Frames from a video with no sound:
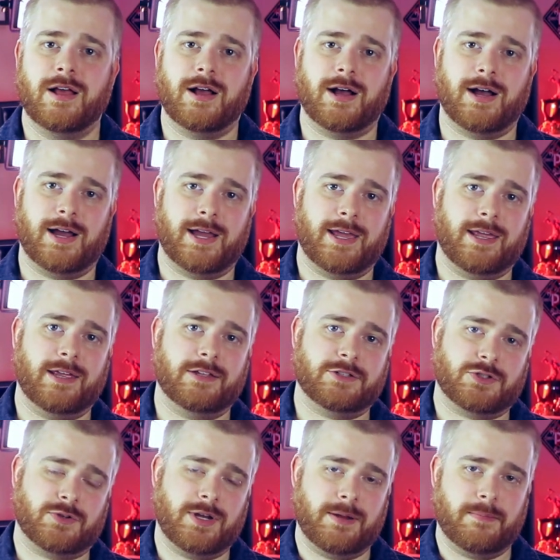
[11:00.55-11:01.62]
I
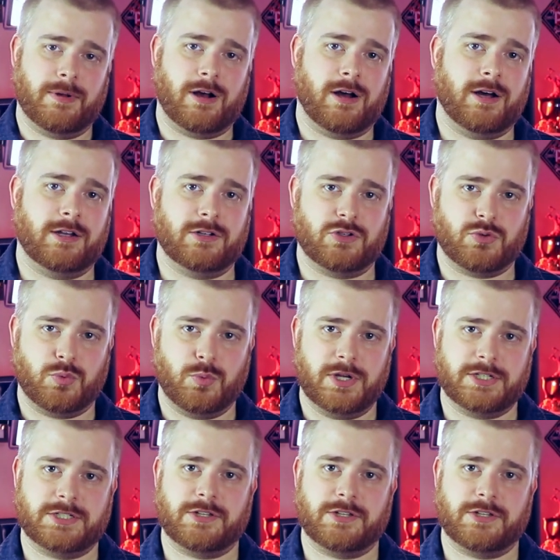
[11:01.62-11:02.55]
stream on Twitch